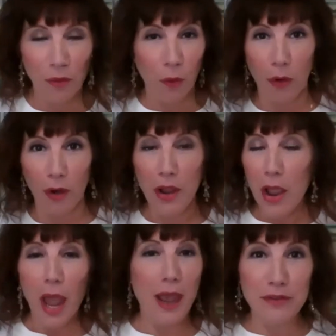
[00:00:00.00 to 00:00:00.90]
for
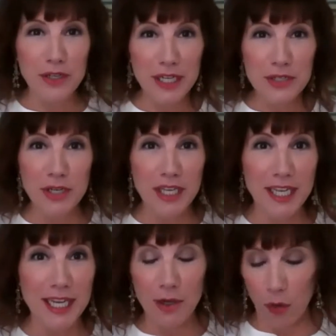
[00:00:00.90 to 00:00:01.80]
everyday drinking,